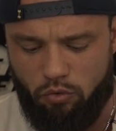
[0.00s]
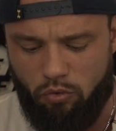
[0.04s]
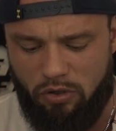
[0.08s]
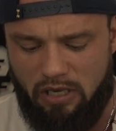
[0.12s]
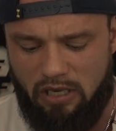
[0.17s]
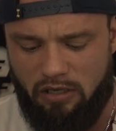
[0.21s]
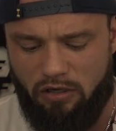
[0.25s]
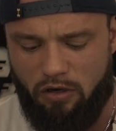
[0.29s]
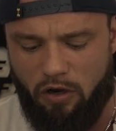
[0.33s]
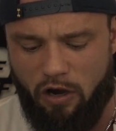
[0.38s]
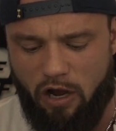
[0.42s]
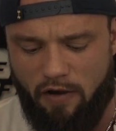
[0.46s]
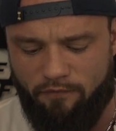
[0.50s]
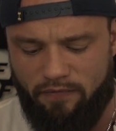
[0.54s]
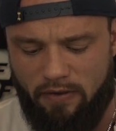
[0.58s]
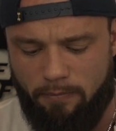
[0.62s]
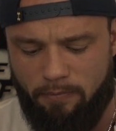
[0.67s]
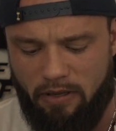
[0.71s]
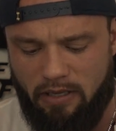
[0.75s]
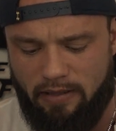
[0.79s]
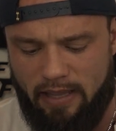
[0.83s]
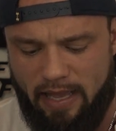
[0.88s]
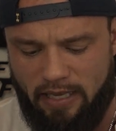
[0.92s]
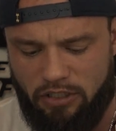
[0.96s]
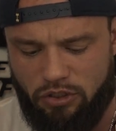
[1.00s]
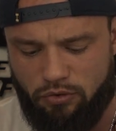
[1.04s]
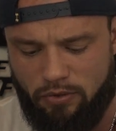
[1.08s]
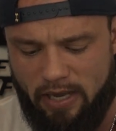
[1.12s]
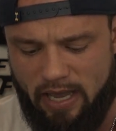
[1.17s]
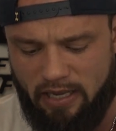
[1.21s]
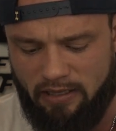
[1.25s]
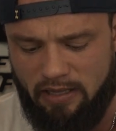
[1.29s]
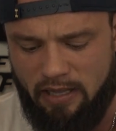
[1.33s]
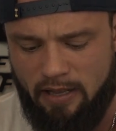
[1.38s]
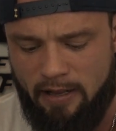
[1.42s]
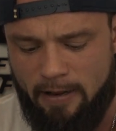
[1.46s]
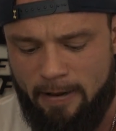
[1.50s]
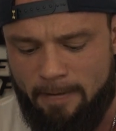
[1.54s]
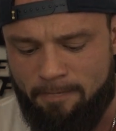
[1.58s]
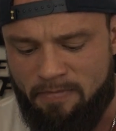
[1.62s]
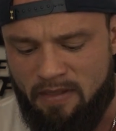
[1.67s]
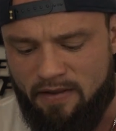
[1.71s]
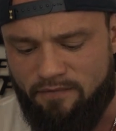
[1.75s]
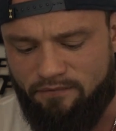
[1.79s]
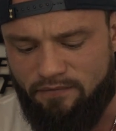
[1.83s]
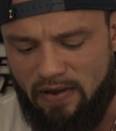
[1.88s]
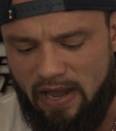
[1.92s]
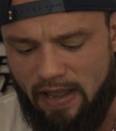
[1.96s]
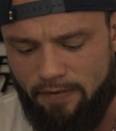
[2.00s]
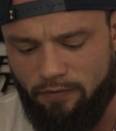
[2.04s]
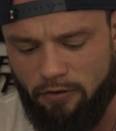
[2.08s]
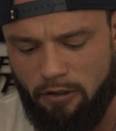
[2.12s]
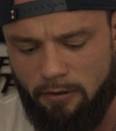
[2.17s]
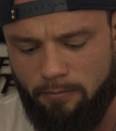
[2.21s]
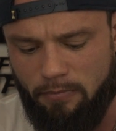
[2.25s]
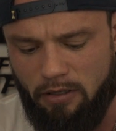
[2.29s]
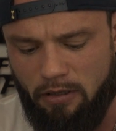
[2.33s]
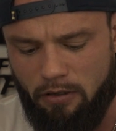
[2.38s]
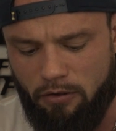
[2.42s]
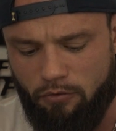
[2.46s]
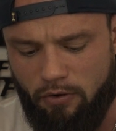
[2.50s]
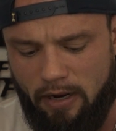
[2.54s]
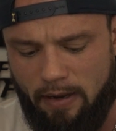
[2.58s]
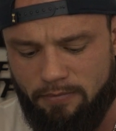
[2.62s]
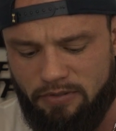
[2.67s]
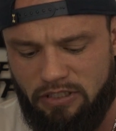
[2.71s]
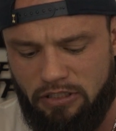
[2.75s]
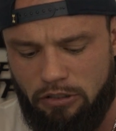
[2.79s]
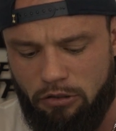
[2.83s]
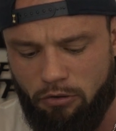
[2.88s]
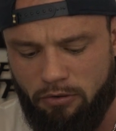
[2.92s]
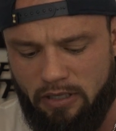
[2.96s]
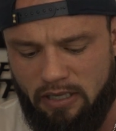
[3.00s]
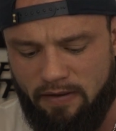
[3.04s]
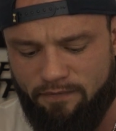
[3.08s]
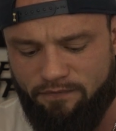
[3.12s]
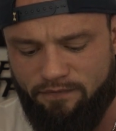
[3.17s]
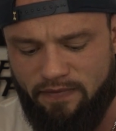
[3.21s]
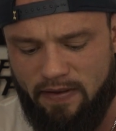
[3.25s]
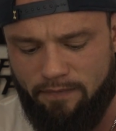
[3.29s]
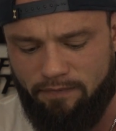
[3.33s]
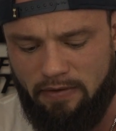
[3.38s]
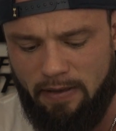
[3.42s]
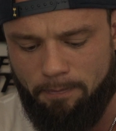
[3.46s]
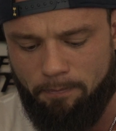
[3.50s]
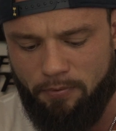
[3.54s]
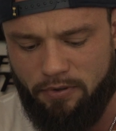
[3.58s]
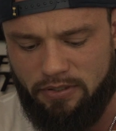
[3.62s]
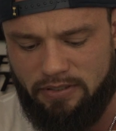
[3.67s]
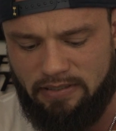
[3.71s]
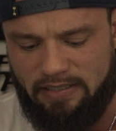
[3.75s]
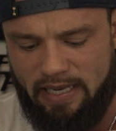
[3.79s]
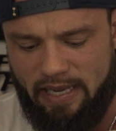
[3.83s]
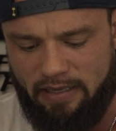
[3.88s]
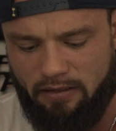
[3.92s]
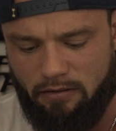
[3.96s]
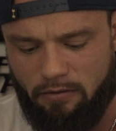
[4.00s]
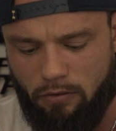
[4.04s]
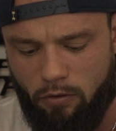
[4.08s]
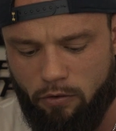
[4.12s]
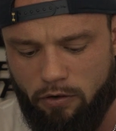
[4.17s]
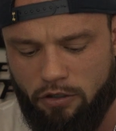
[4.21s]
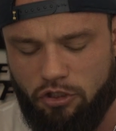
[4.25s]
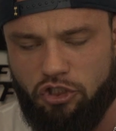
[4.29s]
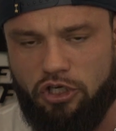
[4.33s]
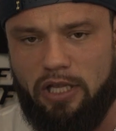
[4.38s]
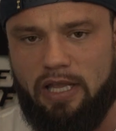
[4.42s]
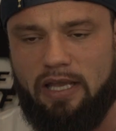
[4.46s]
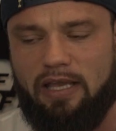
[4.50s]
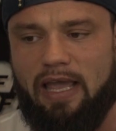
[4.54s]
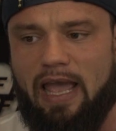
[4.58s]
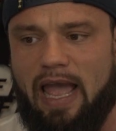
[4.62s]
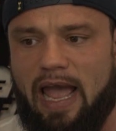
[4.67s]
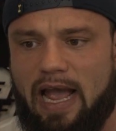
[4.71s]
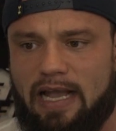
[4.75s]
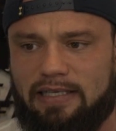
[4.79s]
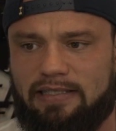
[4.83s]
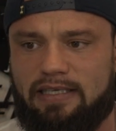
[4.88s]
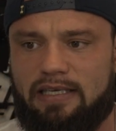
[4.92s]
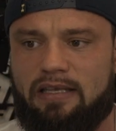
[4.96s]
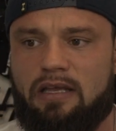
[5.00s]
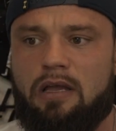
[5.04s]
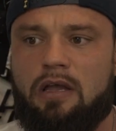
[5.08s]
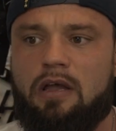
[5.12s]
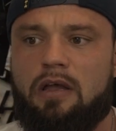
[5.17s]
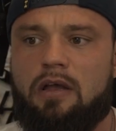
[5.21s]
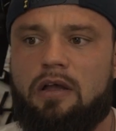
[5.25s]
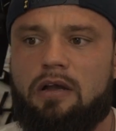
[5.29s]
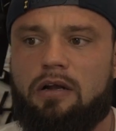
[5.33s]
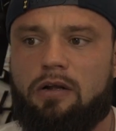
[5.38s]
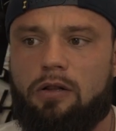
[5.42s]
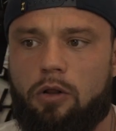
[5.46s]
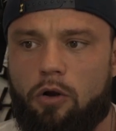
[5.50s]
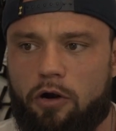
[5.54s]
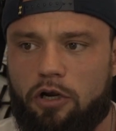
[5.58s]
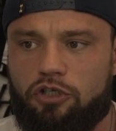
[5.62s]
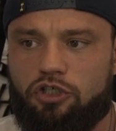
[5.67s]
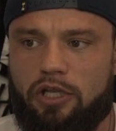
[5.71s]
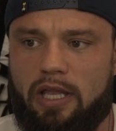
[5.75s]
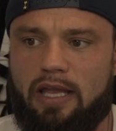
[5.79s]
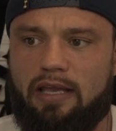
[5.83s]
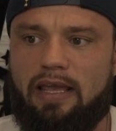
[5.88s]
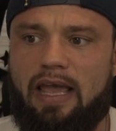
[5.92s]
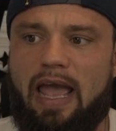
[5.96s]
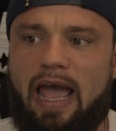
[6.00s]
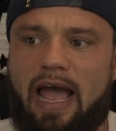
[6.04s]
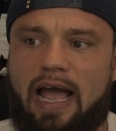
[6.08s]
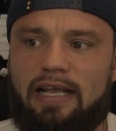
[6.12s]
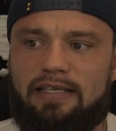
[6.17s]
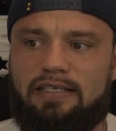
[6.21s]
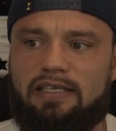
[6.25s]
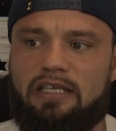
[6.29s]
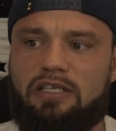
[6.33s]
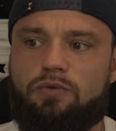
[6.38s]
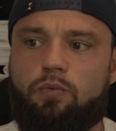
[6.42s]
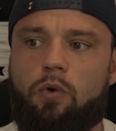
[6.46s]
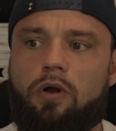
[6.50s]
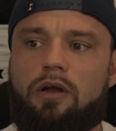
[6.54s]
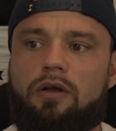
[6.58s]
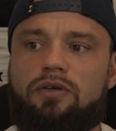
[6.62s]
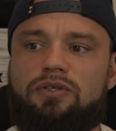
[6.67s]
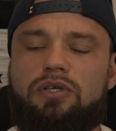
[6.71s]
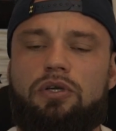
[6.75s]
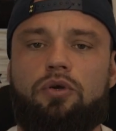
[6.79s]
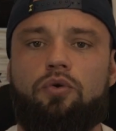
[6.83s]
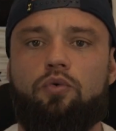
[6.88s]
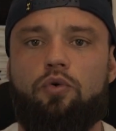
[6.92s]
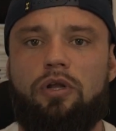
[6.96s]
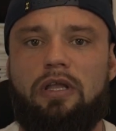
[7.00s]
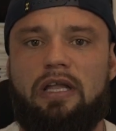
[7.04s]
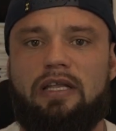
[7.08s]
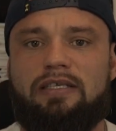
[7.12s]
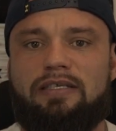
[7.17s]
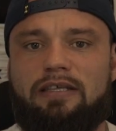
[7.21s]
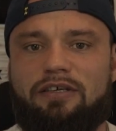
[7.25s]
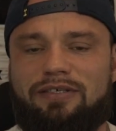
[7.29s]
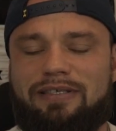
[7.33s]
Green coffee bean extract, 500 milligrams yielding 50% chlorogenic acid, Chlorogenic acid is one of those ingredients.